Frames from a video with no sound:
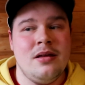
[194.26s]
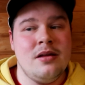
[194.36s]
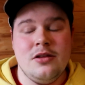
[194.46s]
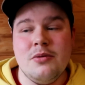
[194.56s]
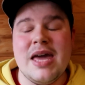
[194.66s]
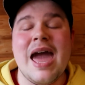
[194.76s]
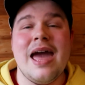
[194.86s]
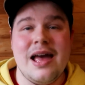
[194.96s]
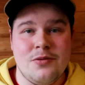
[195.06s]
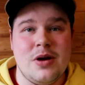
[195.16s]
You
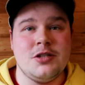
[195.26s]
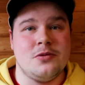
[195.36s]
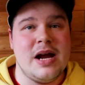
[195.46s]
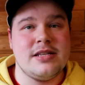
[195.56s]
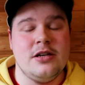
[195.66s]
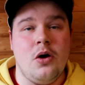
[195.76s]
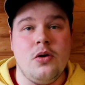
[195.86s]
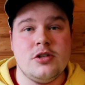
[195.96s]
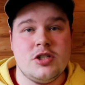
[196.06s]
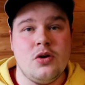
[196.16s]
can resurrect an
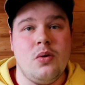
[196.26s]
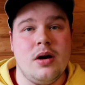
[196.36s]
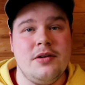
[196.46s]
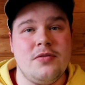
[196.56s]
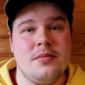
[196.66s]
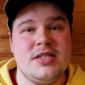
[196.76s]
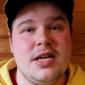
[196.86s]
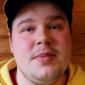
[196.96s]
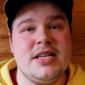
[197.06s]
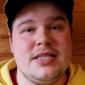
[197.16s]
old story from
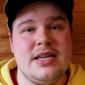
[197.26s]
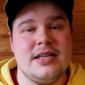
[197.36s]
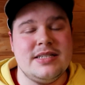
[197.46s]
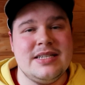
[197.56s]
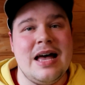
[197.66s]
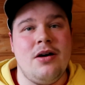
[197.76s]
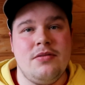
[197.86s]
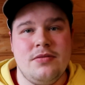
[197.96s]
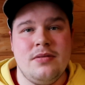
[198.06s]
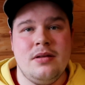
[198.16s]
DBZ
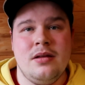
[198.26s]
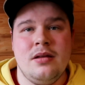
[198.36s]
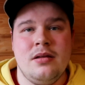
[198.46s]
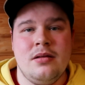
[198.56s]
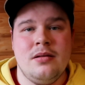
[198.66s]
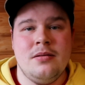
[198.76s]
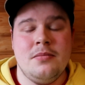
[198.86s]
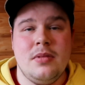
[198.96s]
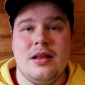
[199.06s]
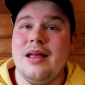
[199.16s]
itself.
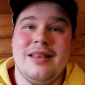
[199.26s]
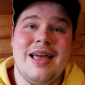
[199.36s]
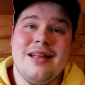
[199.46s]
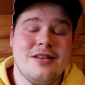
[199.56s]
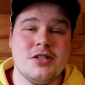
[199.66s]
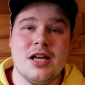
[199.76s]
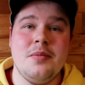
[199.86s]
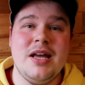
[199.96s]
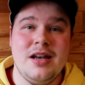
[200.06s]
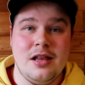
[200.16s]
And yeah, there's going to
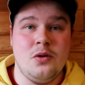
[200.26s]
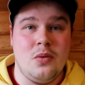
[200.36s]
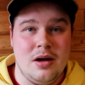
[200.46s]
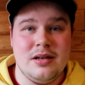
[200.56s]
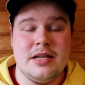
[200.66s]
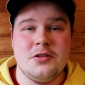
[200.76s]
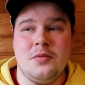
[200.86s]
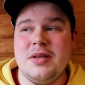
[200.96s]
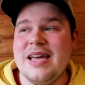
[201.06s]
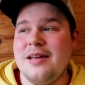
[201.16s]
be another one. This will
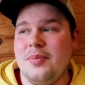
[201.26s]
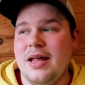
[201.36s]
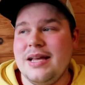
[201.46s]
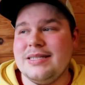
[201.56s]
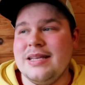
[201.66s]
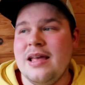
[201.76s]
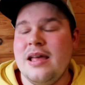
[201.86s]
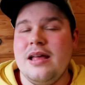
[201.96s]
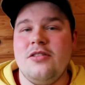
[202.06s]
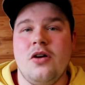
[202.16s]
take place
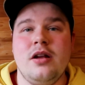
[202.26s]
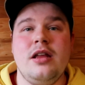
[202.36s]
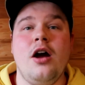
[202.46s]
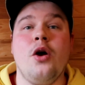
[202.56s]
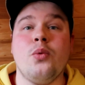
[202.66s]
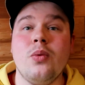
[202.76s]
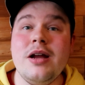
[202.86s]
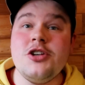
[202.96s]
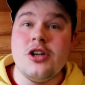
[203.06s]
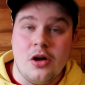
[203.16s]
during the
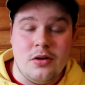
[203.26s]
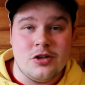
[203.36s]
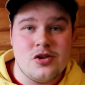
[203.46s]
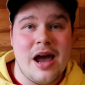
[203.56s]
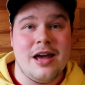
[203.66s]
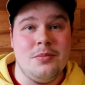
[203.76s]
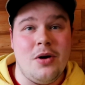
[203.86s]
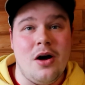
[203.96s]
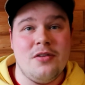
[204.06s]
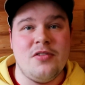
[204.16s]
original Dragon
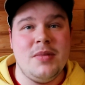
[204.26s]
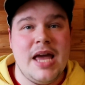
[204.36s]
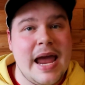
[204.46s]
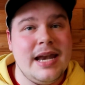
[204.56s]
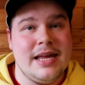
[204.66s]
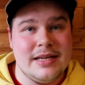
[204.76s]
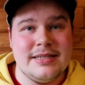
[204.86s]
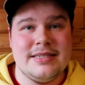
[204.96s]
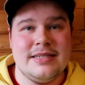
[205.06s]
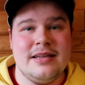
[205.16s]
Ball from the
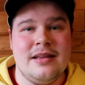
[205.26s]
80s.